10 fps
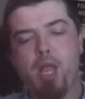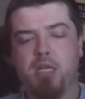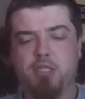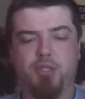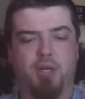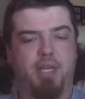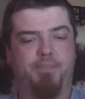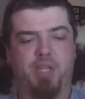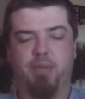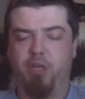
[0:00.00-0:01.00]
Oh, sorry,
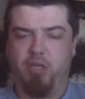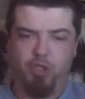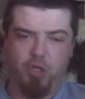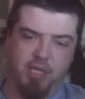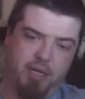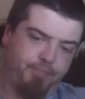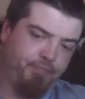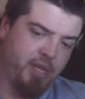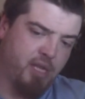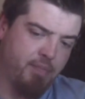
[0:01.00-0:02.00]
I'm really enjoying that.
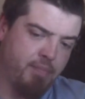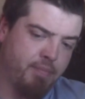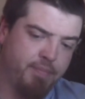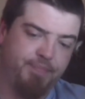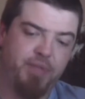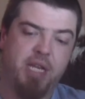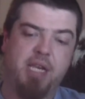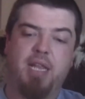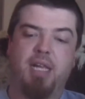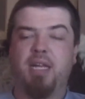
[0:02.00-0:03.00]

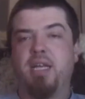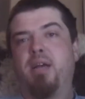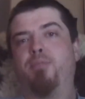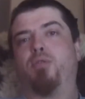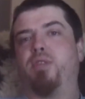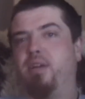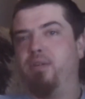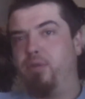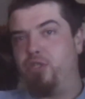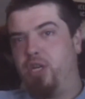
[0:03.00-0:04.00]
I'm not going to tell
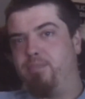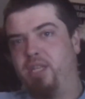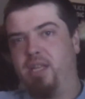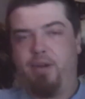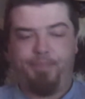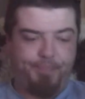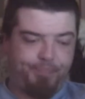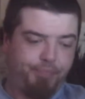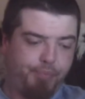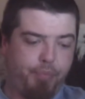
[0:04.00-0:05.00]
you what jam's in there.
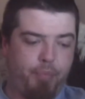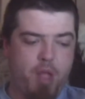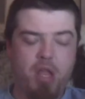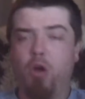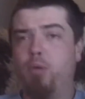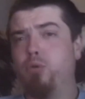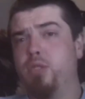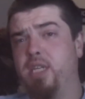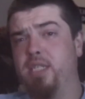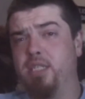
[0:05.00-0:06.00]
All I'm going to
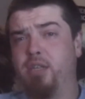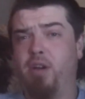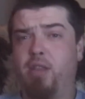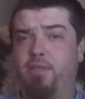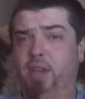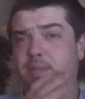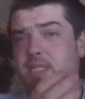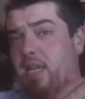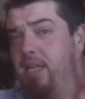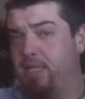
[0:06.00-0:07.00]
say is it's a rather famous
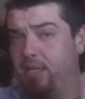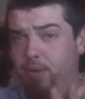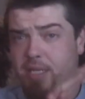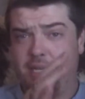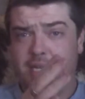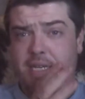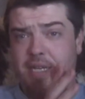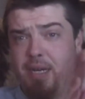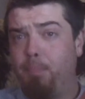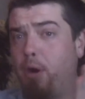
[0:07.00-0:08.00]
Tennessee with
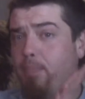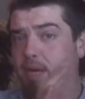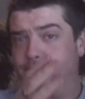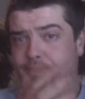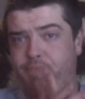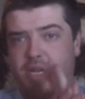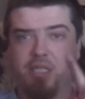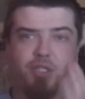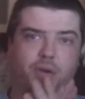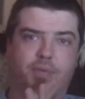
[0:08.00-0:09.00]
bourbon.
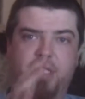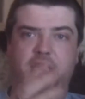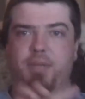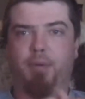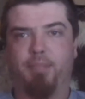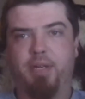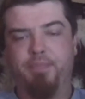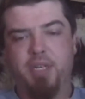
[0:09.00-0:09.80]
It's not whiskey, it's a bourbon.